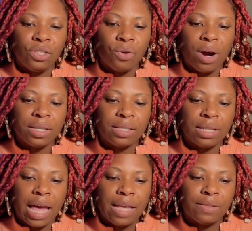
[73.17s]
you are
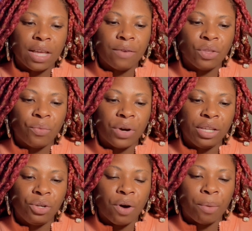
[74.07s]
slaves of the
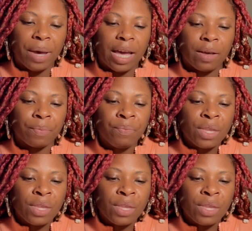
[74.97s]
one you obey?